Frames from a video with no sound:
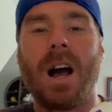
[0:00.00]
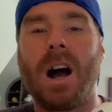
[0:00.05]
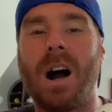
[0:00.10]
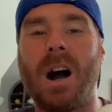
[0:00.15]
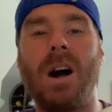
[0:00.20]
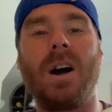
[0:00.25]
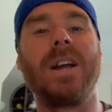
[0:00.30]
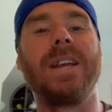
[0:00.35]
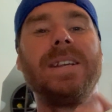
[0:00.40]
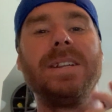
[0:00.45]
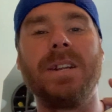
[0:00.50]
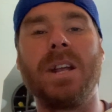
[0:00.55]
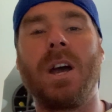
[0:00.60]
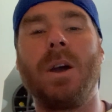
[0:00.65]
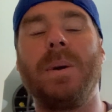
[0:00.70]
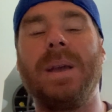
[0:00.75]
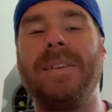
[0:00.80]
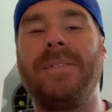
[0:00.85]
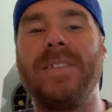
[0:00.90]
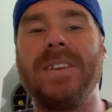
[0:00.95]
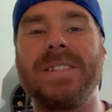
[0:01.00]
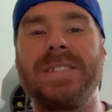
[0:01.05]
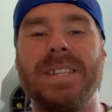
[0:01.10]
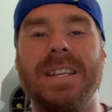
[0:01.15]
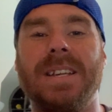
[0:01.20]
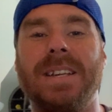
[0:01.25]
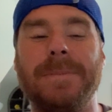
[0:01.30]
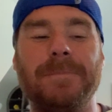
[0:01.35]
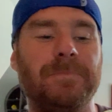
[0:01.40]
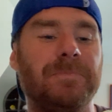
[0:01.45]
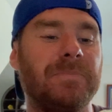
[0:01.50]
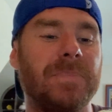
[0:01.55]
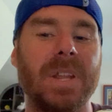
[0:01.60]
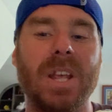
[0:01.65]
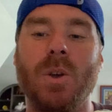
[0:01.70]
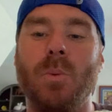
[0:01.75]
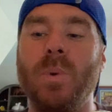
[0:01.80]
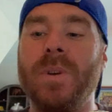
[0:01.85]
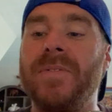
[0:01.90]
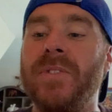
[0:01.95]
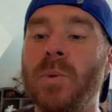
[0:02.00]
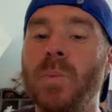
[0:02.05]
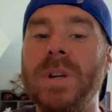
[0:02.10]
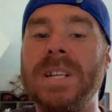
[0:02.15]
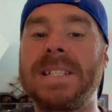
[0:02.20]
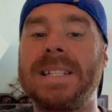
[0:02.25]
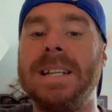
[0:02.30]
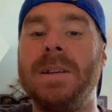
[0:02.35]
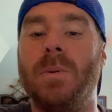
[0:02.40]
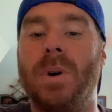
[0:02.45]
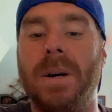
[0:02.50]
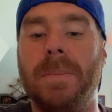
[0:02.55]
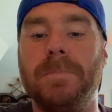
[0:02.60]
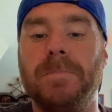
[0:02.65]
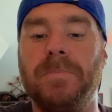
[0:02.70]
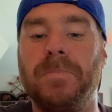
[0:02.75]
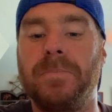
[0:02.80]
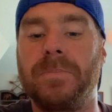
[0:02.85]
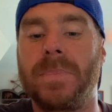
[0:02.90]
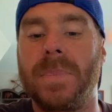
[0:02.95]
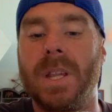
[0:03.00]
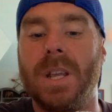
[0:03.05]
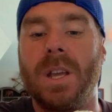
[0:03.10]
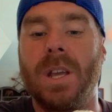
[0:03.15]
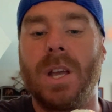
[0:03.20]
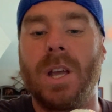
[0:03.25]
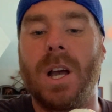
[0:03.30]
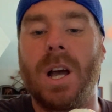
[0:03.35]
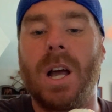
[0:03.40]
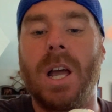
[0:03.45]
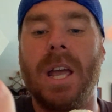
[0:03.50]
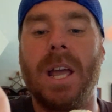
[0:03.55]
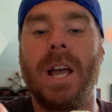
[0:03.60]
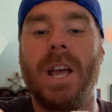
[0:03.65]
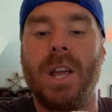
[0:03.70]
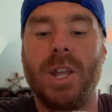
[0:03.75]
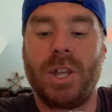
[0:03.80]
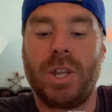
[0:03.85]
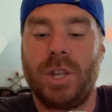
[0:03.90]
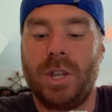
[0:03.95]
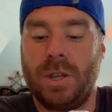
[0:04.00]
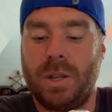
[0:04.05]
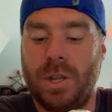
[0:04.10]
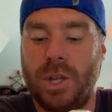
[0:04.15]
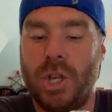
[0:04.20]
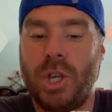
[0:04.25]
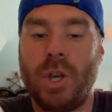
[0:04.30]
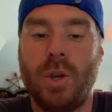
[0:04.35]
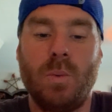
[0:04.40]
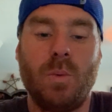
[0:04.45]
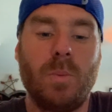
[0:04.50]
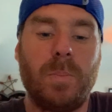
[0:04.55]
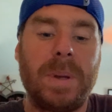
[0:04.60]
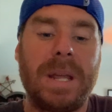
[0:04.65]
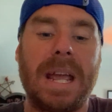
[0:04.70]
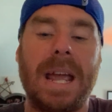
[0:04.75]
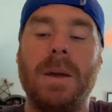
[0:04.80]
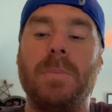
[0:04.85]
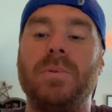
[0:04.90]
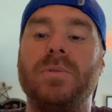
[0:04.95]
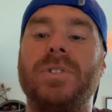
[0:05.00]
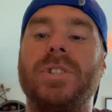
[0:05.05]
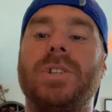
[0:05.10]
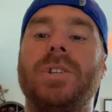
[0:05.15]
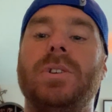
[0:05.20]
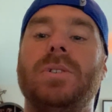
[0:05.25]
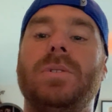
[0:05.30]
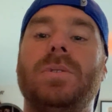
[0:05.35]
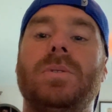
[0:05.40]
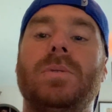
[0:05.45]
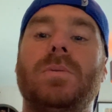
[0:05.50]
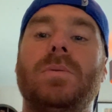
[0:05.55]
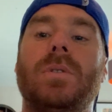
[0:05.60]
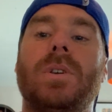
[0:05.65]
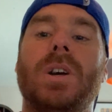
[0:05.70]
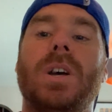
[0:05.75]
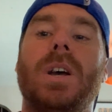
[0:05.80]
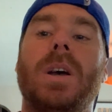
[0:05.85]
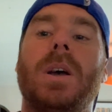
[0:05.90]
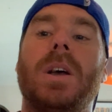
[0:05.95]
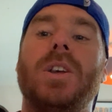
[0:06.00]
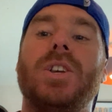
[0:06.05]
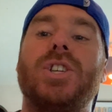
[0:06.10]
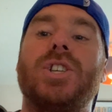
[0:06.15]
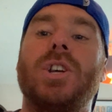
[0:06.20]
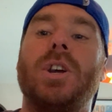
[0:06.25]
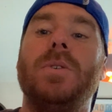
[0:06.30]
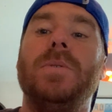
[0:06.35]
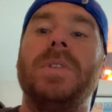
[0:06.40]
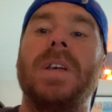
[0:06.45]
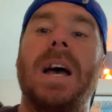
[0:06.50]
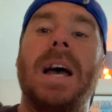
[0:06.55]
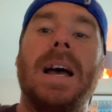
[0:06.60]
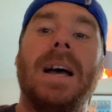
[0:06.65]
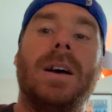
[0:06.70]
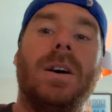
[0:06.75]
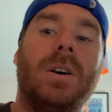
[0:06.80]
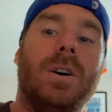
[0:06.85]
I know if it's, with the Wisley one, you will be able to show that